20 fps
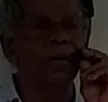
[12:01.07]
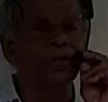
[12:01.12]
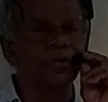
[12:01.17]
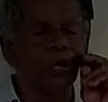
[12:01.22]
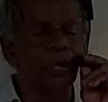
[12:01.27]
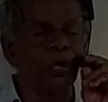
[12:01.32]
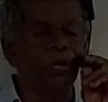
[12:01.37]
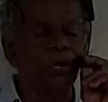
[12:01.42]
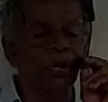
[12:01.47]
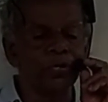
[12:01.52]

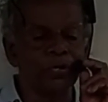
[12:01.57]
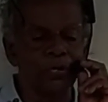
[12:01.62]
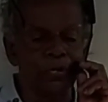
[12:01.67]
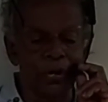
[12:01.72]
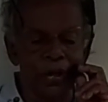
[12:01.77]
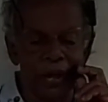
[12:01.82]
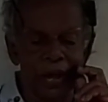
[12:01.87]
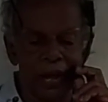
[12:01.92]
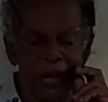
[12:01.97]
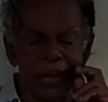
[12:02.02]
So
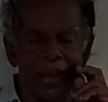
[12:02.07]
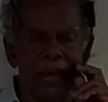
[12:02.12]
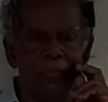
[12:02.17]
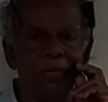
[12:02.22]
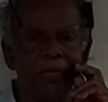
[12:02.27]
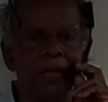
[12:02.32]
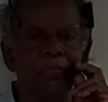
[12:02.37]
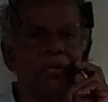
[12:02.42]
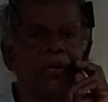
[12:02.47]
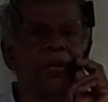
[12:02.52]
today I came
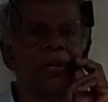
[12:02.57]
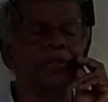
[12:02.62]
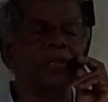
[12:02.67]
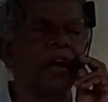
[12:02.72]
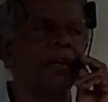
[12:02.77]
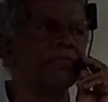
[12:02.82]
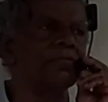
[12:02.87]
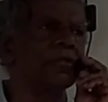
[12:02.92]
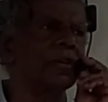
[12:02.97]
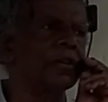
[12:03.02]
in because
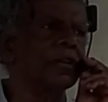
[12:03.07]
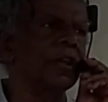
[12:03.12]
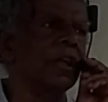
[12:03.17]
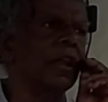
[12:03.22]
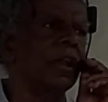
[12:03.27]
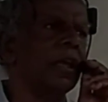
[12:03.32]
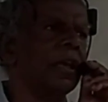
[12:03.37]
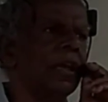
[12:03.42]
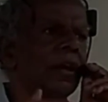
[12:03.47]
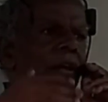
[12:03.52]
of the
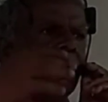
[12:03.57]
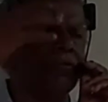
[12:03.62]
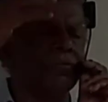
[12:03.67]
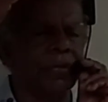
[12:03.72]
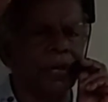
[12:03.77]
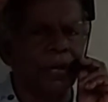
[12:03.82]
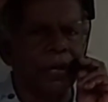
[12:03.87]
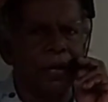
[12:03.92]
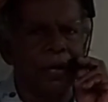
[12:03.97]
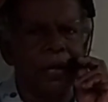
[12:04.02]
delay of
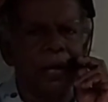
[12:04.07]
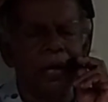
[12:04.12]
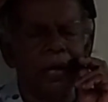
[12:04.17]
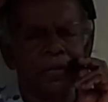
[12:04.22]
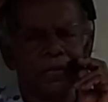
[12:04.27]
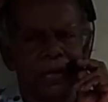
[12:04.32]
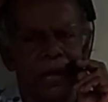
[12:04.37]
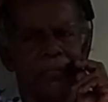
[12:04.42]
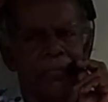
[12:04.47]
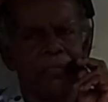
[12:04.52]

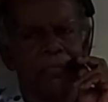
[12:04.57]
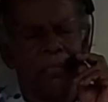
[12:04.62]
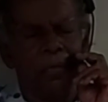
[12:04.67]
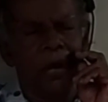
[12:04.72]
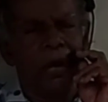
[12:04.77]
some